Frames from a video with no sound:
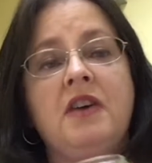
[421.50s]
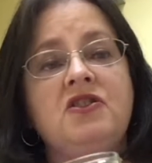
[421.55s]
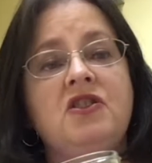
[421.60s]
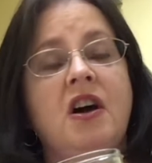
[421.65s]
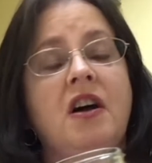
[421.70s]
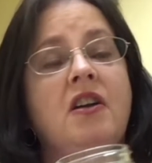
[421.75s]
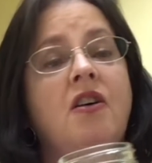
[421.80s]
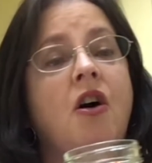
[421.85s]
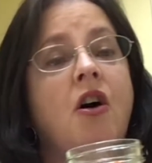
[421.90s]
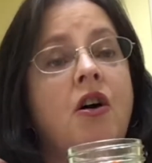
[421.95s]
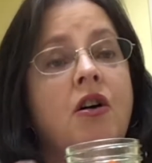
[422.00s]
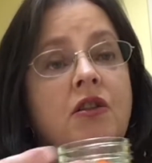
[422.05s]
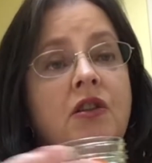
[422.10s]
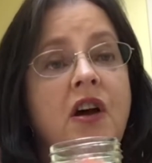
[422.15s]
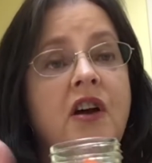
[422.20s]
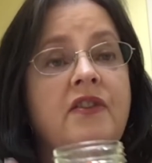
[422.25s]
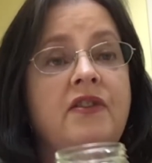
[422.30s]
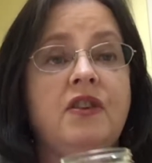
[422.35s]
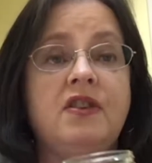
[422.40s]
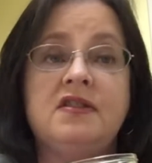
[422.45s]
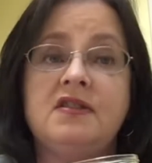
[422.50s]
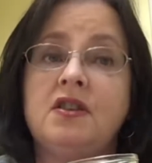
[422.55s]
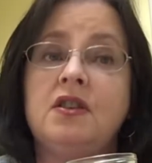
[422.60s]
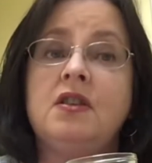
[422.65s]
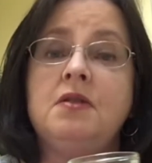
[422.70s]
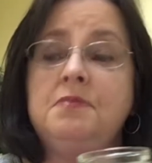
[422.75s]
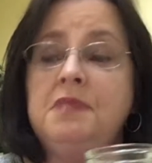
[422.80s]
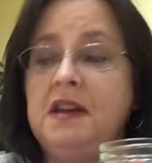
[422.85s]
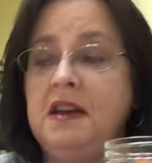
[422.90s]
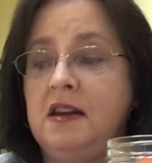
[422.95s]
on all over, it's going
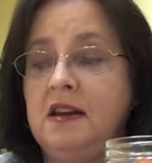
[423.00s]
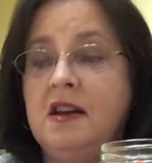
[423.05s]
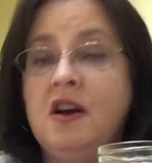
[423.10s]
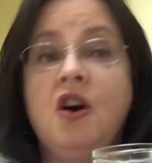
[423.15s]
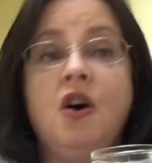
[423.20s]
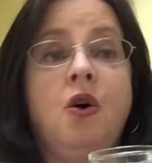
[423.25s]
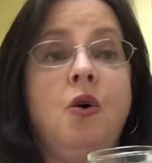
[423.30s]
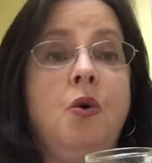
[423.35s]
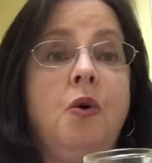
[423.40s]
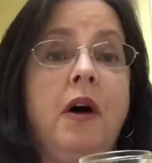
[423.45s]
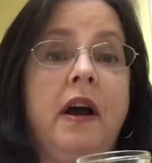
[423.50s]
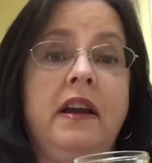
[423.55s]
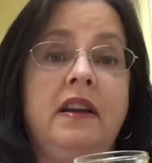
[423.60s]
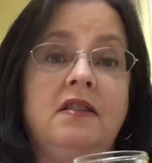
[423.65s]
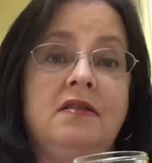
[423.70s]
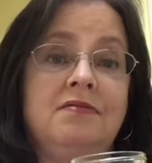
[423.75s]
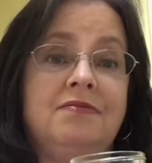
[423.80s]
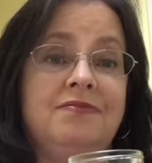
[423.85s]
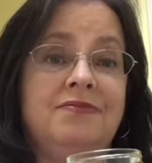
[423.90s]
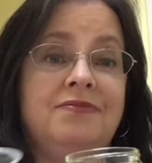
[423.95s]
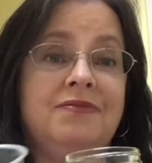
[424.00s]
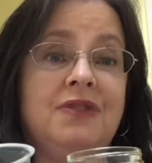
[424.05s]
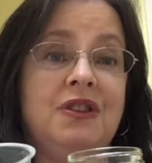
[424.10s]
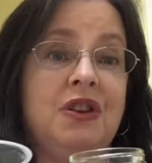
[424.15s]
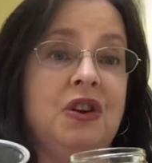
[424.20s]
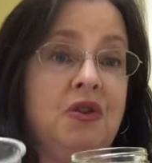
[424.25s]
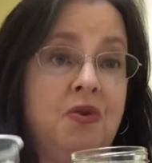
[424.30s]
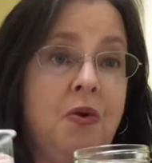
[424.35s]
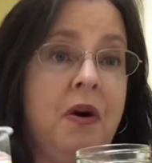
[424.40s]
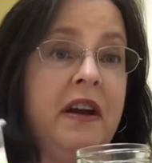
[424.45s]
to be white,
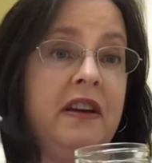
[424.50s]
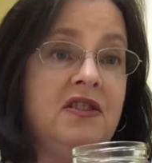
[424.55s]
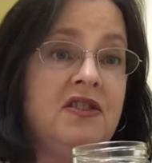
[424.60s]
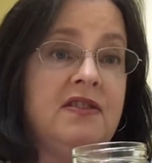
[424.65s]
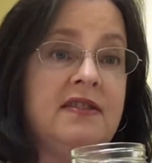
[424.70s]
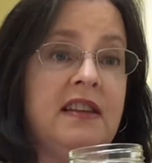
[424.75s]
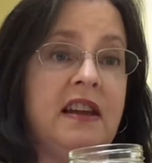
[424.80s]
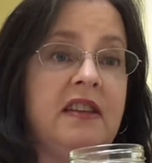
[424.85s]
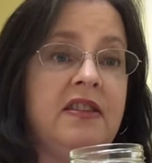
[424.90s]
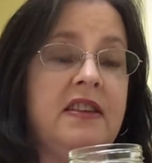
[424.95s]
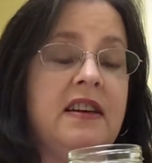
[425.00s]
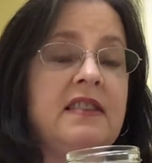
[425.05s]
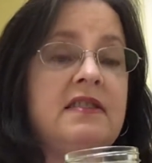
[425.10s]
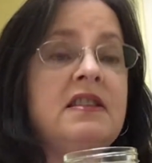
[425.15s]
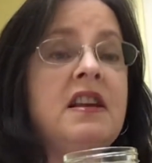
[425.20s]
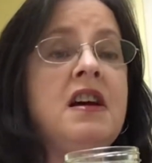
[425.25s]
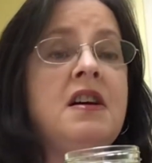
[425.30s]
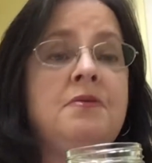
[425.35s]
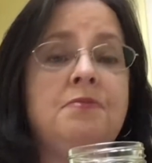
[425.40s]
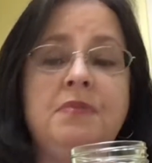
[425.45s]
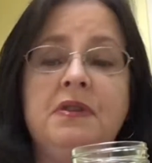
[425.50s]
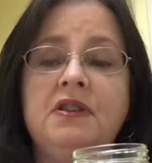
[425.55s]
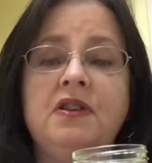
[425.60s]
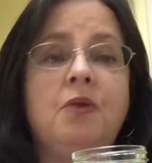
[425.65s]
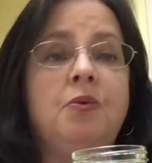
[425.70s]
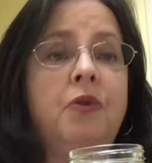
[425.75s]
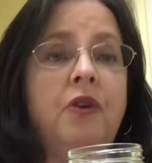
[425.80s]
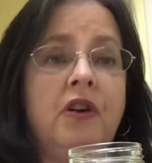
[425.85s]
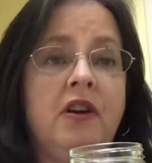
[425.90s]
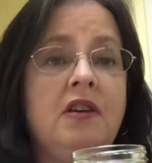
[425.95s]
look white just like this. But
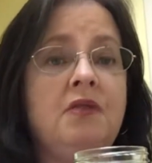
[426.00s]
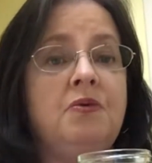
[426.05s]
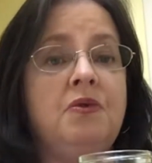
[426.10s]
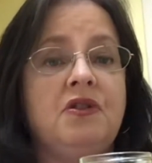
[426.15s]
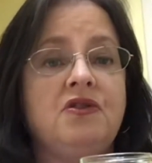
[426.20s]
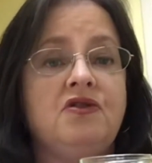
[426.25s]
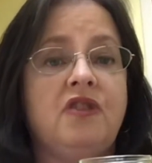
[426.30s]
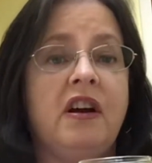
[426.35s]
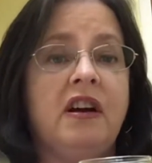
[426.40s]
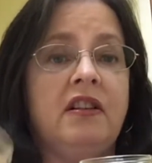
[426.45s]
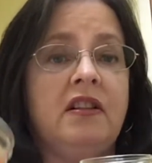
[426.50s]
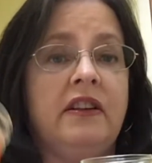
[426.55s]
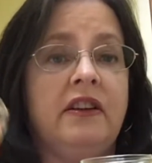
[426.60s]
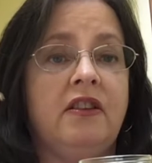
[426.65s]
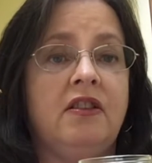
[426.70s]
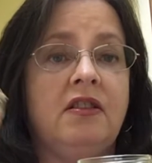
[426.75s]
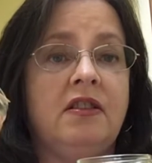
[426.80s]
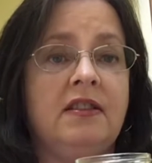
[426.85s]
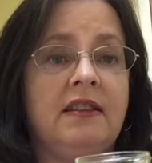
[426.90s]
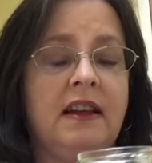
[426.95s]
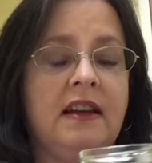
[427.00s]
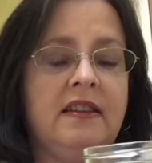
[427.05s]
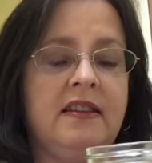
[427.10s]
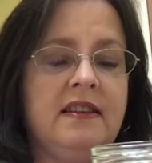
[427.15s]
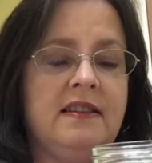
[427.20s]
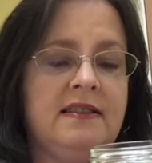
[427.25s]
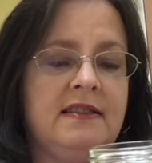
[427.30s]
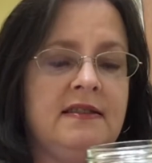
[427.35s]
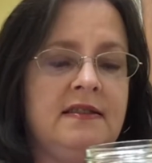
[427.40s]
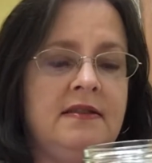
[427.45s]
don't worry, it will dry clear like
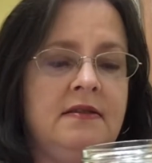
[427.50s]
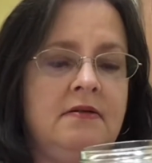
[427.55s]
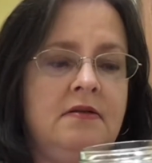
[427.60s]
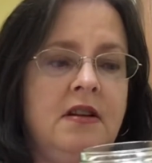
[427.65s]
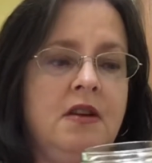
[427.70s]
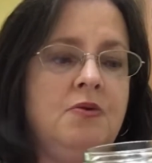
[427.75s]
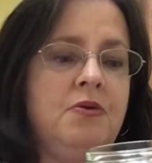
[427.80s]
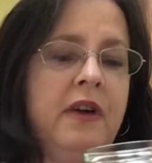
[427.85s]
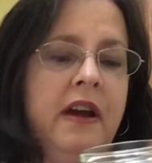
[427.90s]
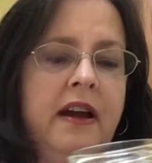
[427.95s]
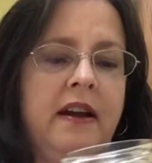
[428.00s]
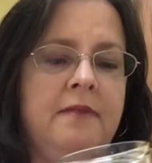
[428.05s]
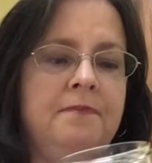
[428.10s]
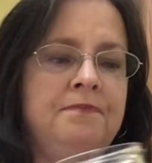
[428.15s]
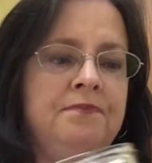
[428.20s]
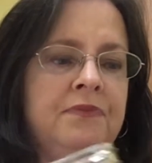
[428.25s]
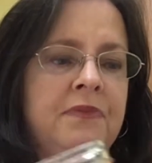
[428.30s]
this. Okay.